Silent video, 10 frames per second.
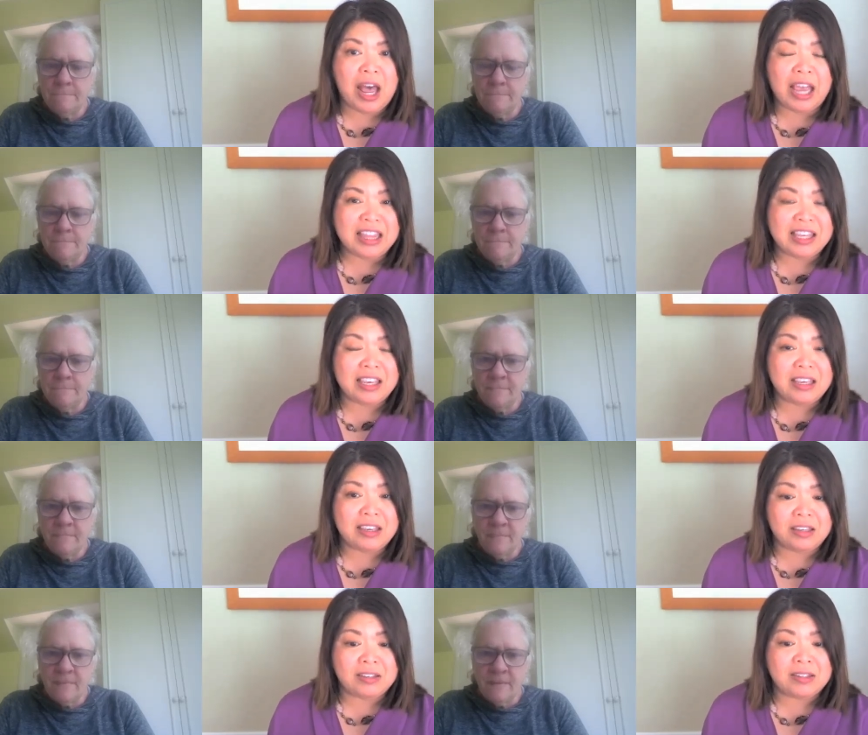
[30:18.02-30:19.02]
Speaker 1: i think
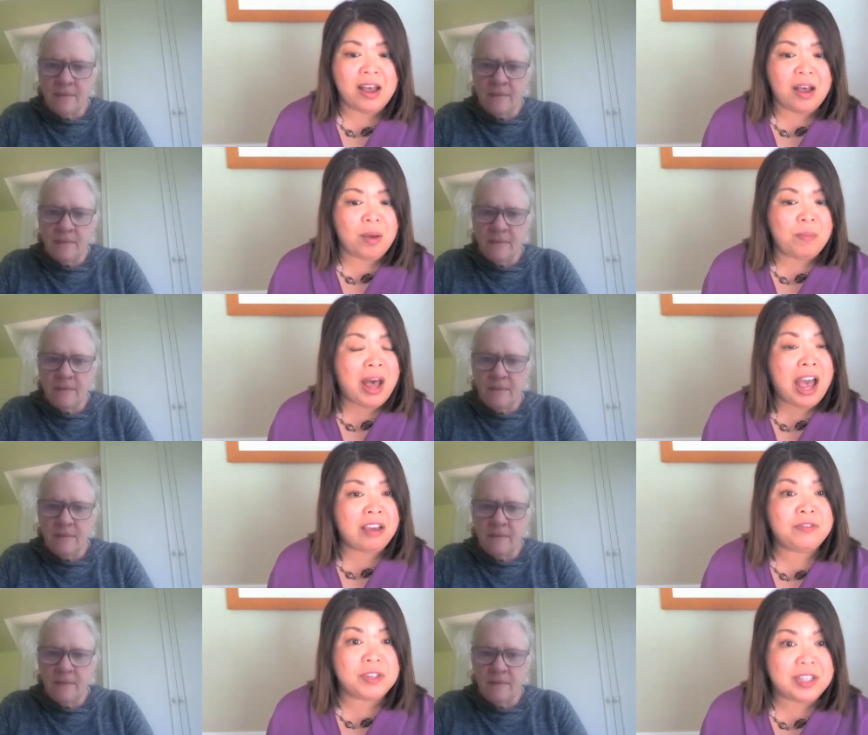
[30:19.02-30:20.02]
is um, high
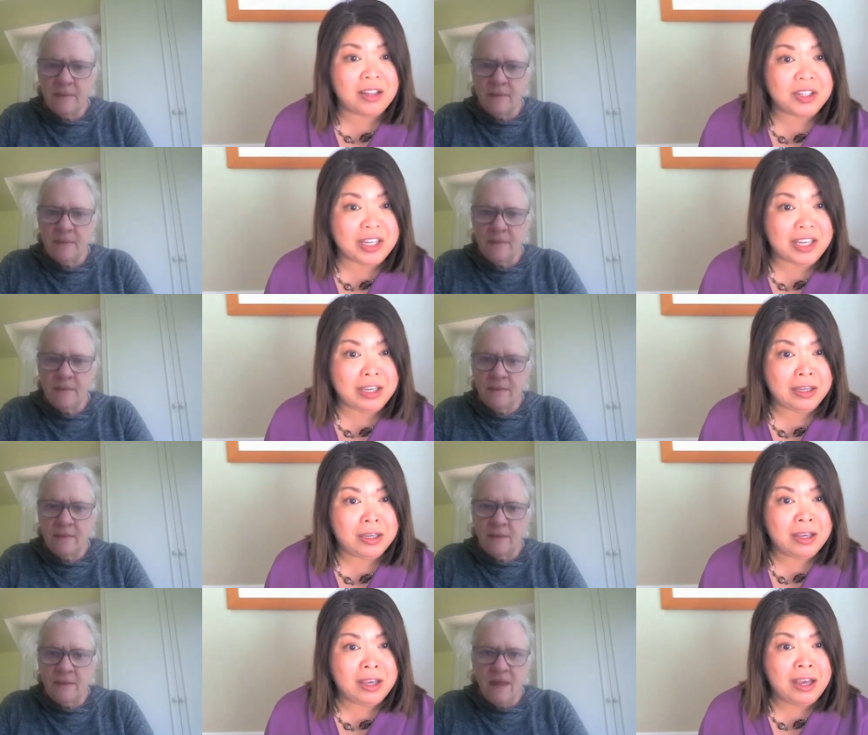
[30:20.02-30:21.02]
fidelity
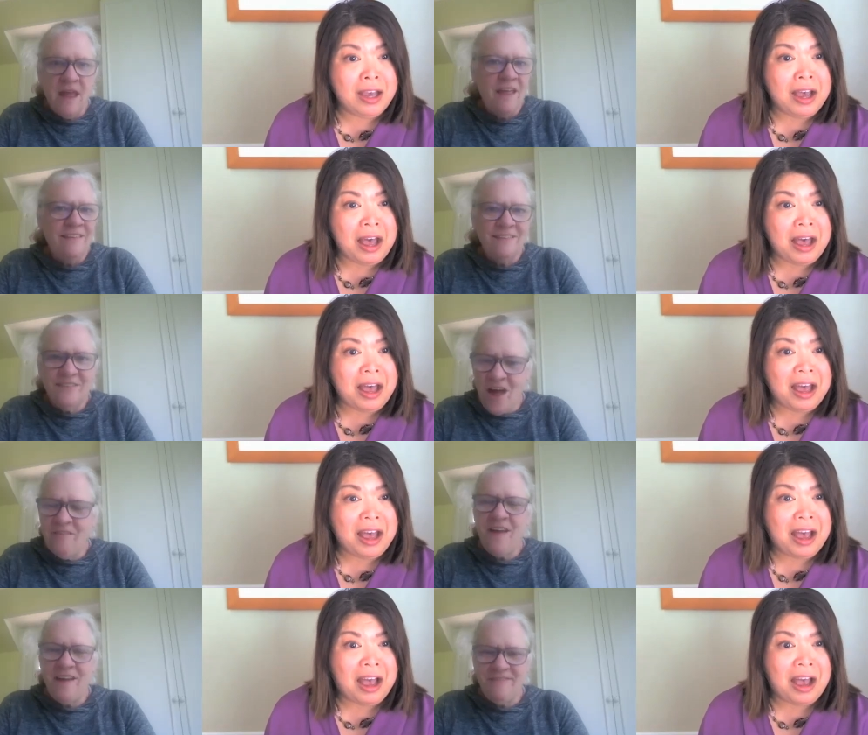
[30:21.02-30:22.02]
Speaker 2: love
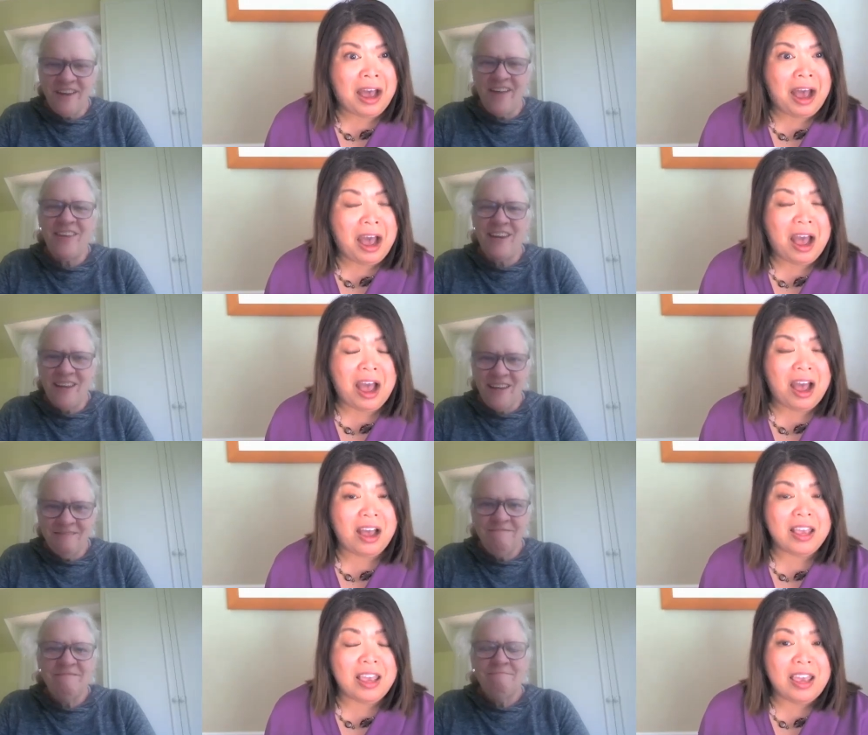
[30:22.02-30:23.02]
high fidelity
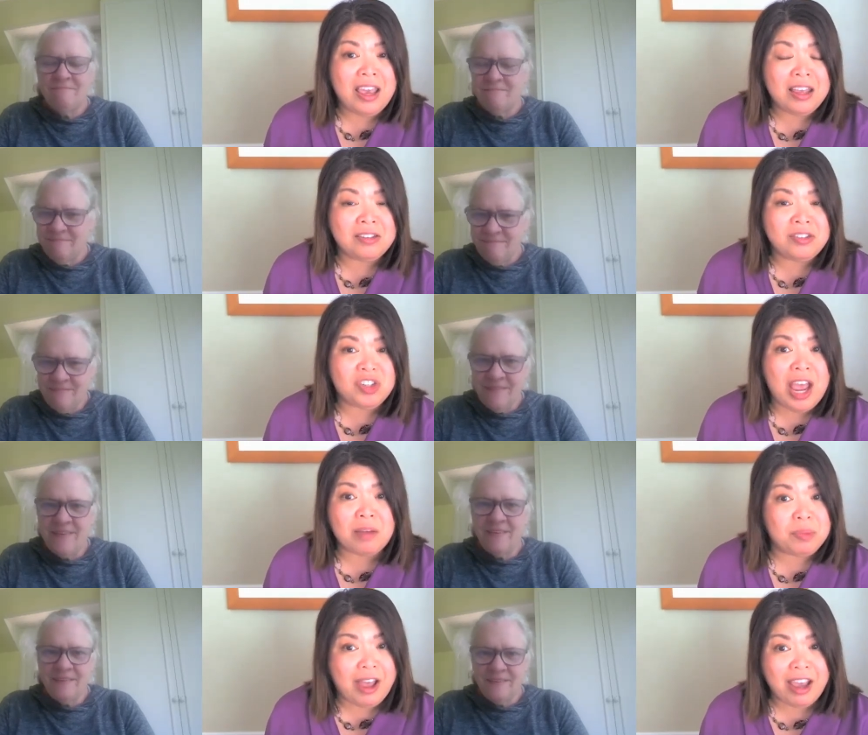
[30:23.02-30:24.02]
Speaker 1: and jack
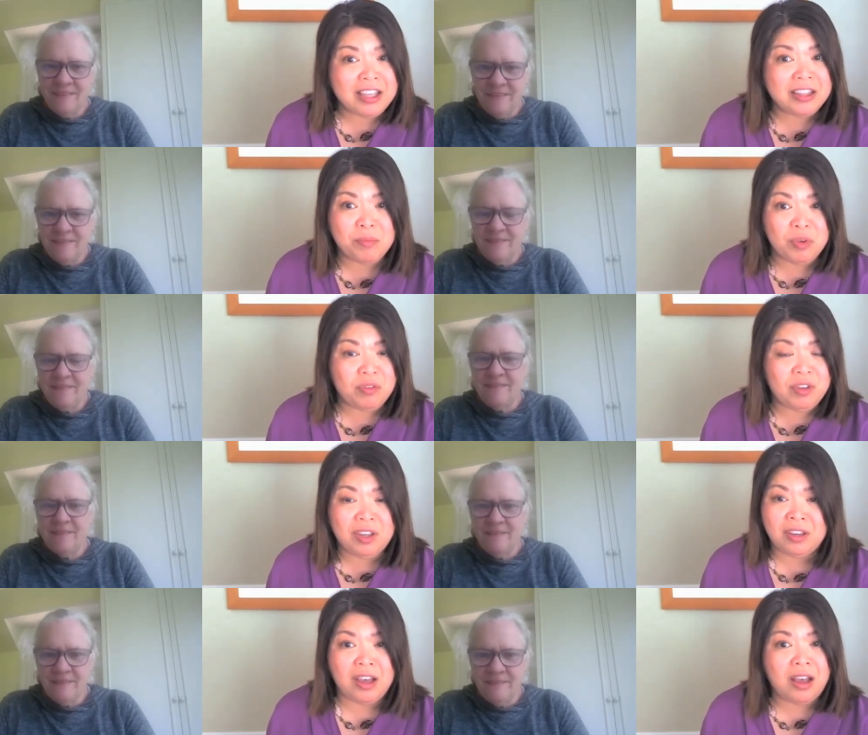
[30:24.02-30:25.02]
black in that
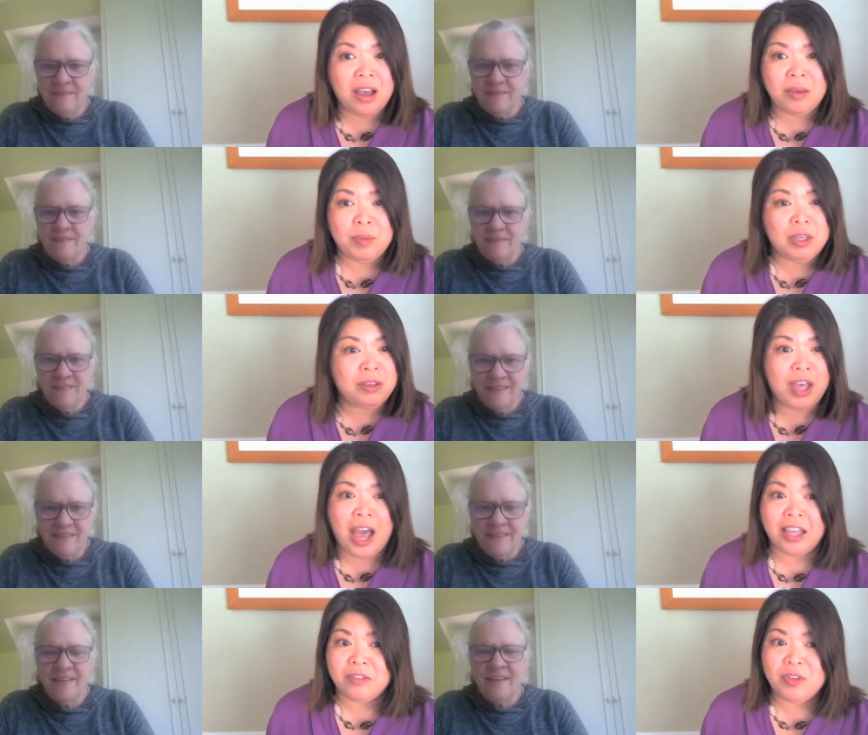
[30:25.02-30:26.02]
movie i mean
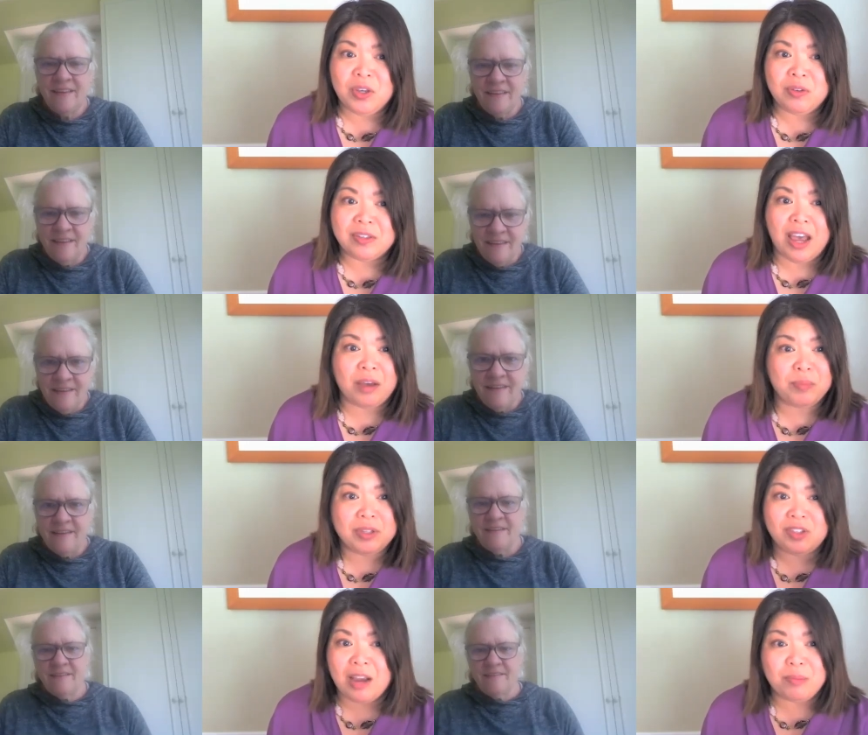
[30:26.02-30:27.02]
i love cusack but
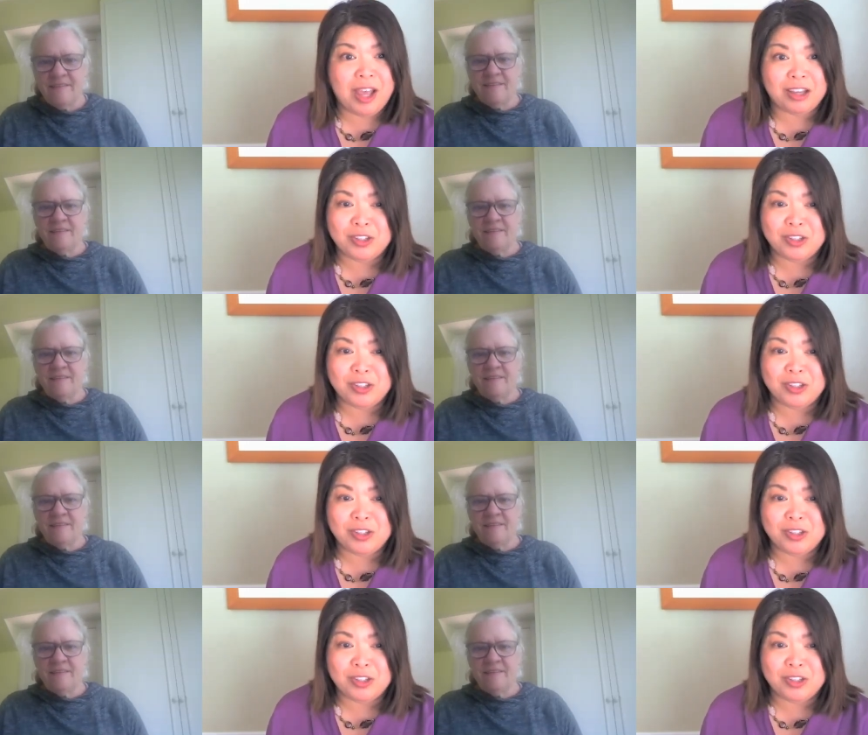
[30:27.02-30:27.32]
jack black